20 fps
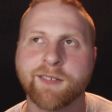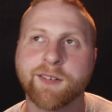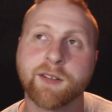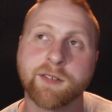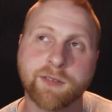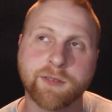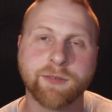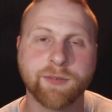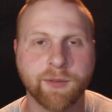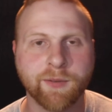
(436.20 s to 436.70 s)

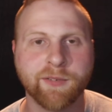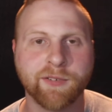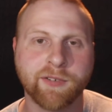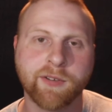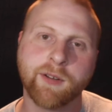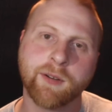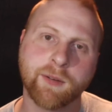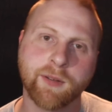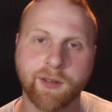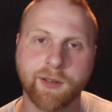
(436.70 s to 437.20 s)
There's a few
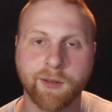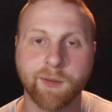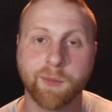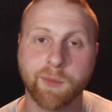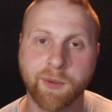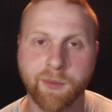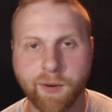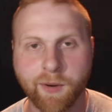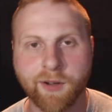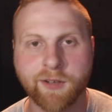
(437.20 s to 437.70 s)
videos that I
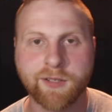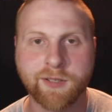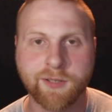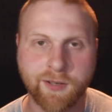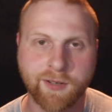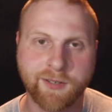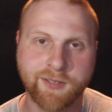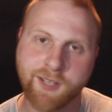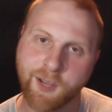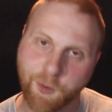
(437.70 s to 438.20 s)
don't
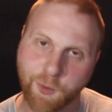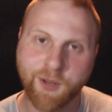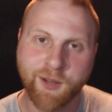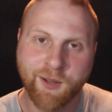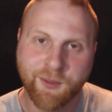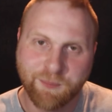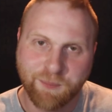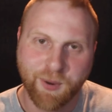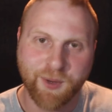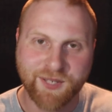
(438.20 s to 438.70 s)
rewatch because I
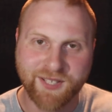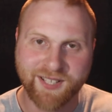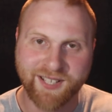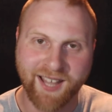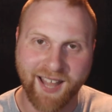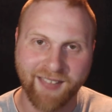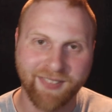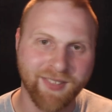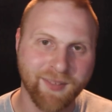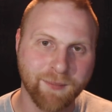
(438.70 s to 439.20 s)

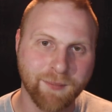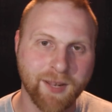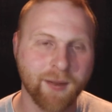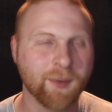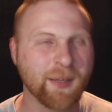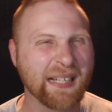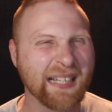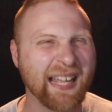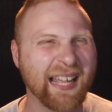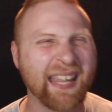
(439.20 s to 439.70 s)
personally hate them
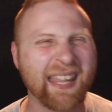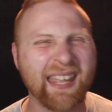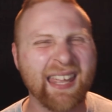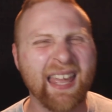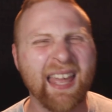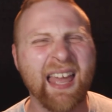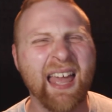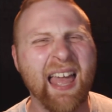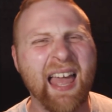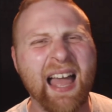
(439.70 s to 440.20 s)
now. Like,
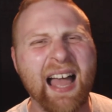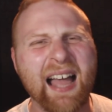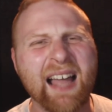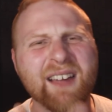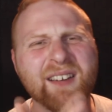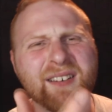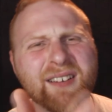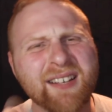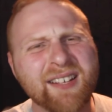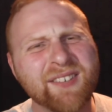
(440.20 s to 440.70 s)

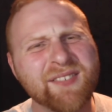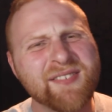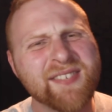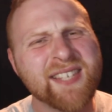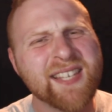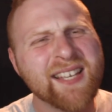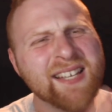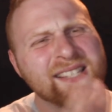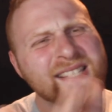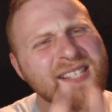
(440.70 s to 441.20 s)
I could have
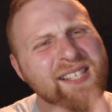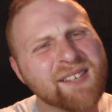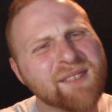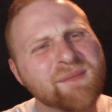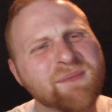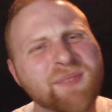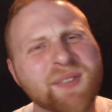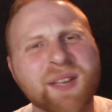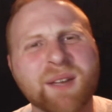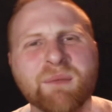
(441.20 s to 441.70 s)
said
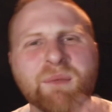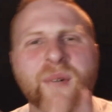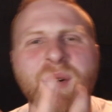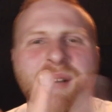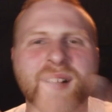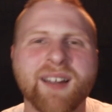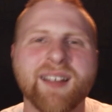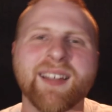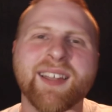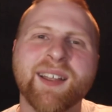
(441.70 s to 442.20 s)
something
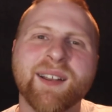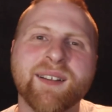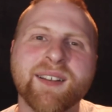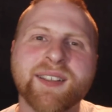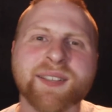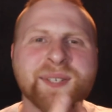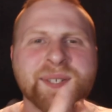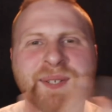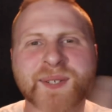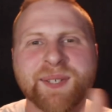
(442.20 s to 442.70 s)
more
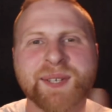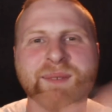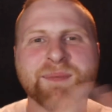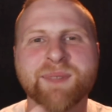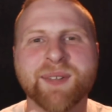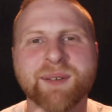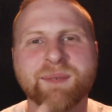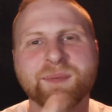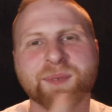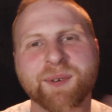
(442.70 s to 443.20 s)
hilarious or
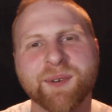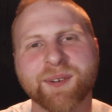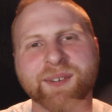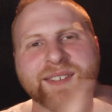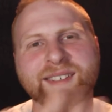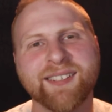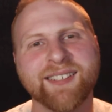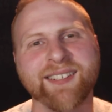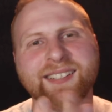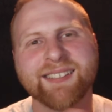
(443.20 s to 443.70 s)
something
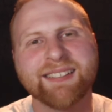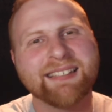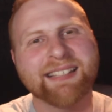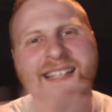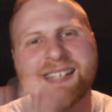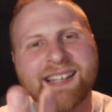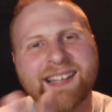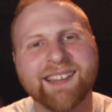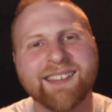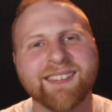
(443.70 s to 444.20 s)
more like,
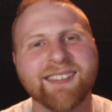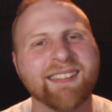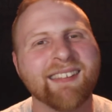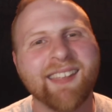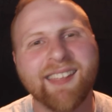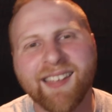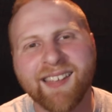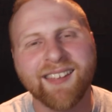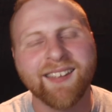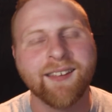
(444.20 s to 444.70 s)

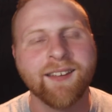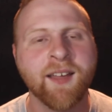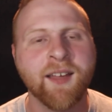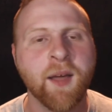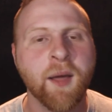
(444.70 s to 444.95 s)
yeah.